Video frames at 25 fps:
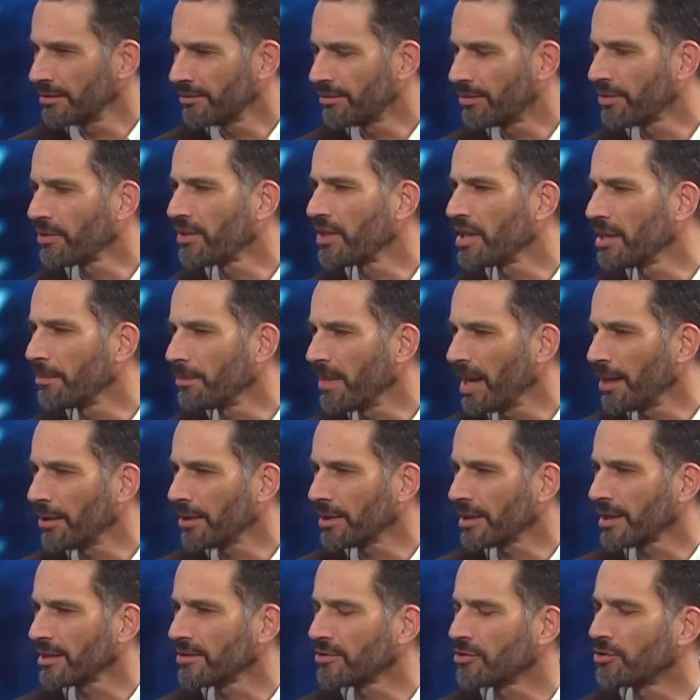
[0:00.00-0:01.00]
for the
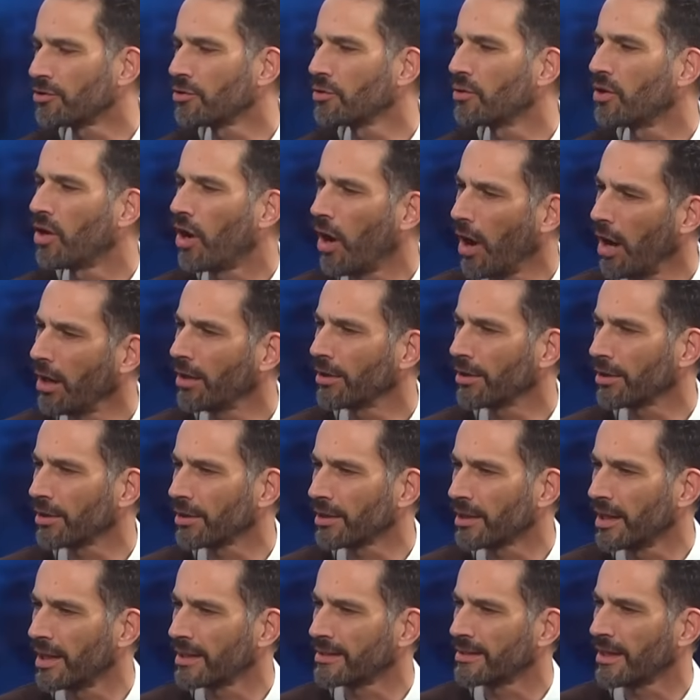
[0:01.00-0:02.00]
Americans to conquer
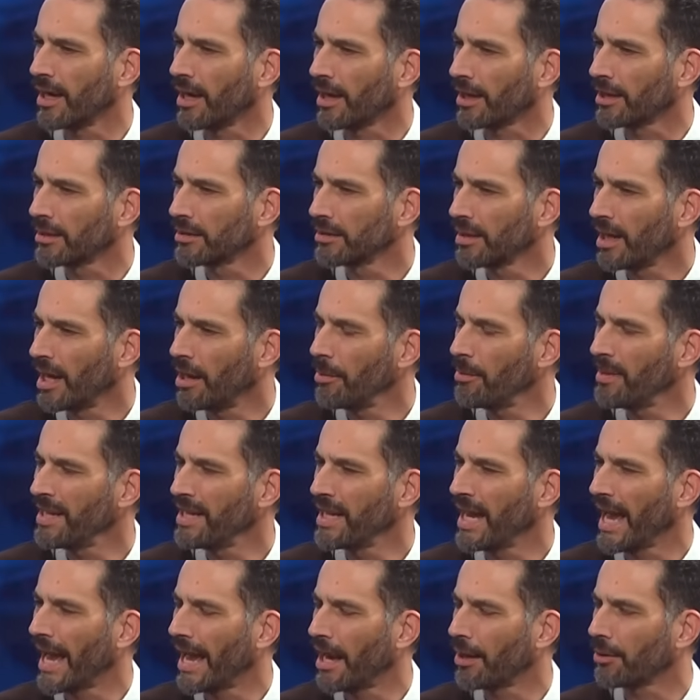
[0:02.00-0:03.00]
Qatar? How
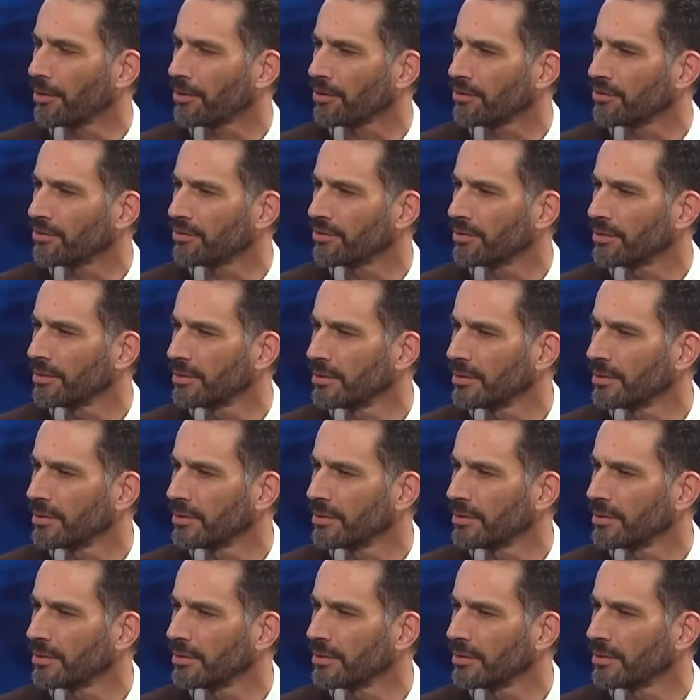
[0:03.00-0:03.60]
many hours?